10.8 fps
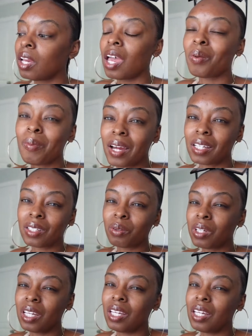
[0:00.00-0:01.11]
And we about to
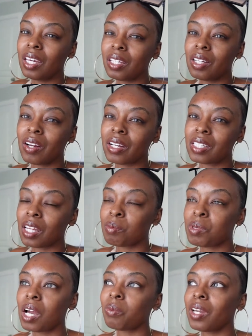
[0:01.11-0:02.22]
low-key get there at the same
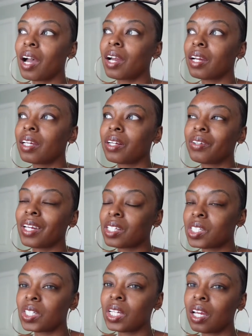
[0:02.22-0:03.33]
time we got here
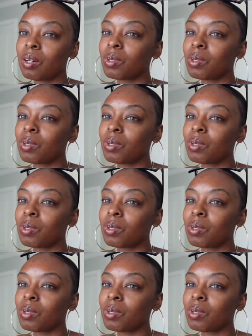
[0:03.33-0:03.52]
yesterday,